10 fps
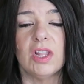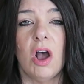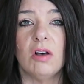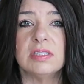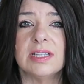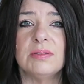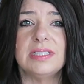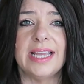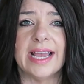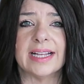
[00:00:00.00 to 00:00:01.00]
Also
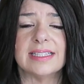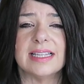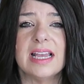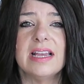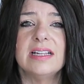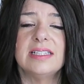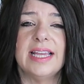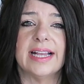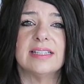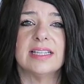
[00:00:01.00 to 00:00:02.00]
ticks.
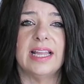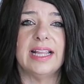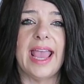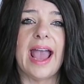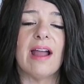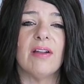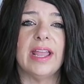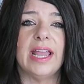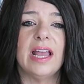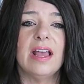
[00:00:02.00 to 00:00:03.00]
Ticks can
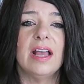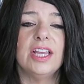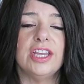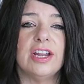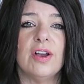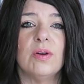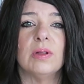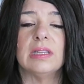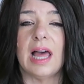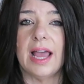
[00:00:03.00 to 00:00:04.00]
carry,
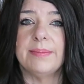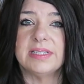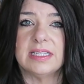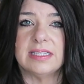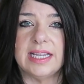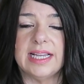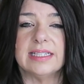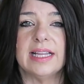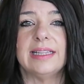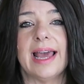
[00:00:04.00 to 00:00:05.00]
Lyme's
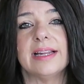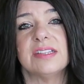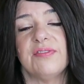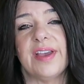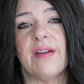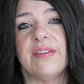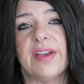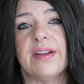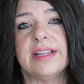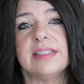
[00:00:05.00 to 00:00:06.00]
disease, and that is a very,
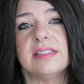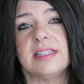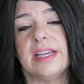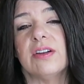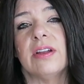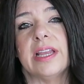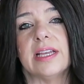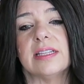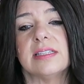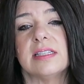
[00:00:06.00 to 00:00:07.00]
very
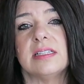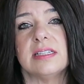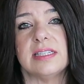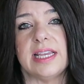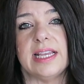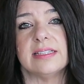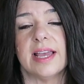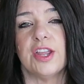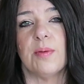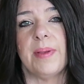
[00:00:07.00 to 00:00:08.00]
serious disease
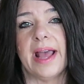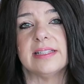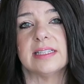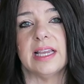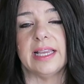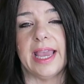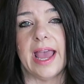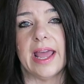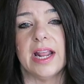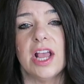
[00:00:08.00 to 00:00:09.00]
that your pets can
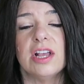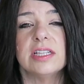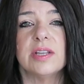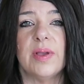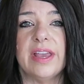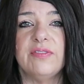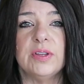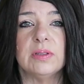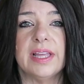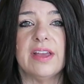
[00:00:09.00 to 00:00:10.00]
get. So if
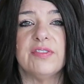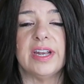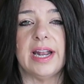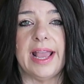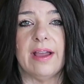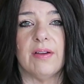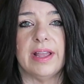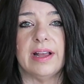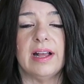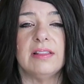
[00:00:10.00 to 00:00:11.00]
you live in an
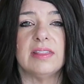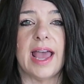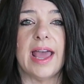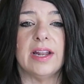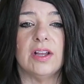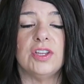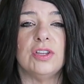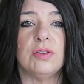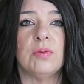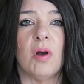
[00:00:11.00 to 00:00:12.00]
area that
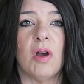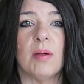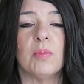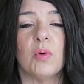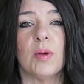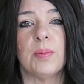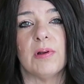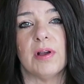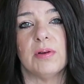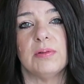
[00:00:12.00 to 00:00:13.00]
you are more
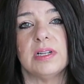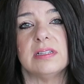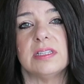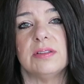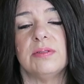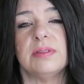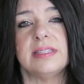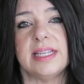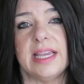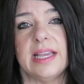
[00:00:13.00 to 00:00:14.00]
prone to
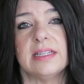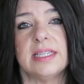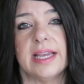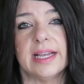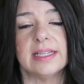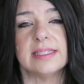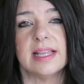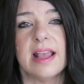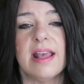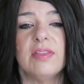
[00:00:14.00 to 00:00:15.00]
seeing ticks,
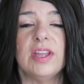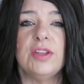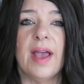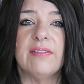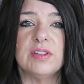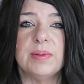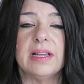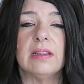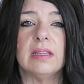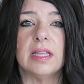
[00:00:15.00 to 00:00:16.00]
then you have to be
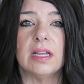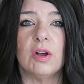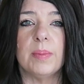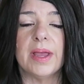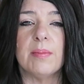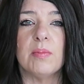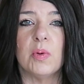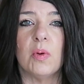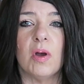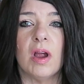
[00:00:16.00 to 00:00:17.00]
a little bit
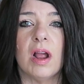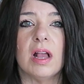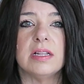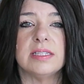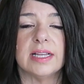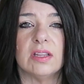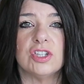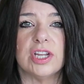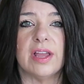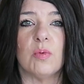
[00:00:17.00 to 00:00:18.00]
more
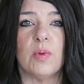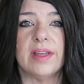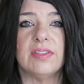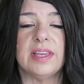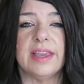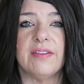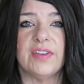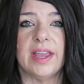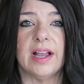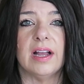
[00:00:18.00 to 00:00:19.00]
diligent with
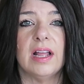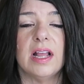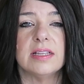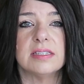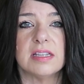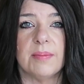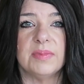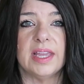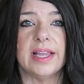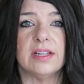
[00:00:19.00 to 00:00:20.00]
giving
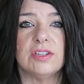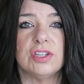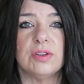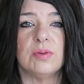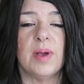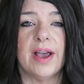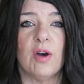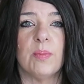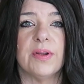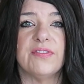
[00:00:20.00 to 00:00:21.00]
something to
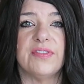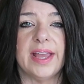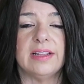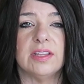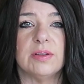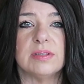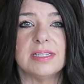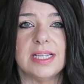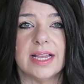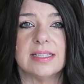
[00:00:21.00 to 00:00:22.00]
help prevent those
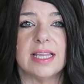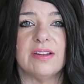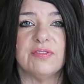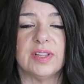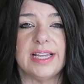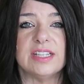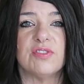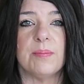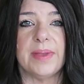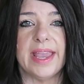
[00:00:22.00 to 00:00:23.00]
ticks and fleas
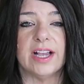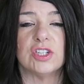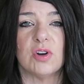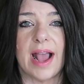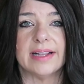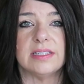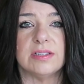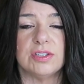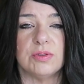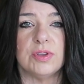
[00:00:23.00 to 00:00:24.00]
from being
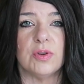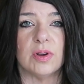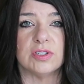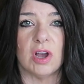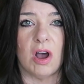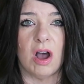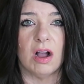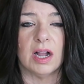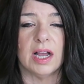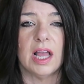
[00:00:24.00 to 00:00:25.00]
attracted to your
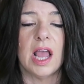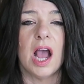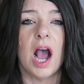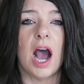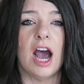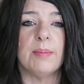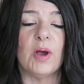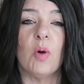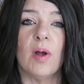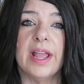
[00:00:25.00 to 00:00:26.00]
dog.
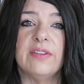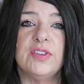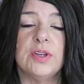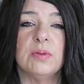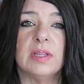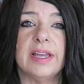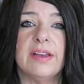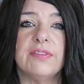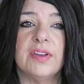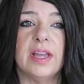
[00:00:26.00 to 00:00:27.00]
Or if you
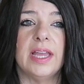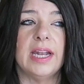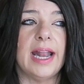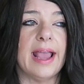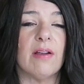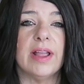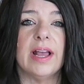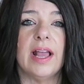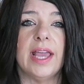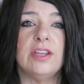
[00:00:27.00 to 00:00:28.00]
live in an area
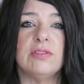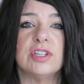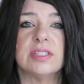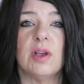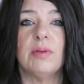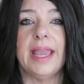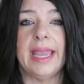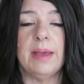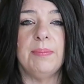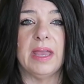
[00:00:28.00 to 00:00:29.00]
and you just go
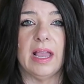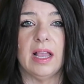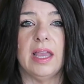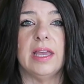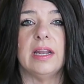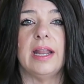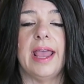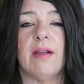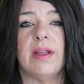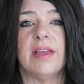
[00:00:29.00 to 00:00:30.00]
camping in an
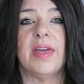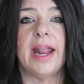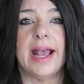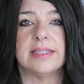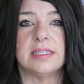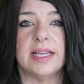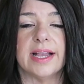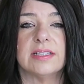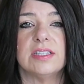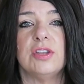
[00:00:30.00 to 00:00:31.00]
area that has
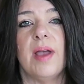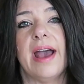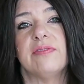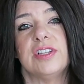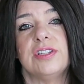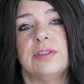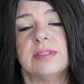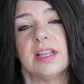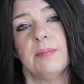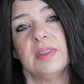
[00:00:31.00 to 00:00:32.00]
ticks, you have to do
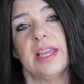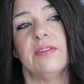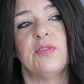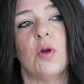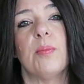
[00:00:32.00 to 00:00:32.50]
something for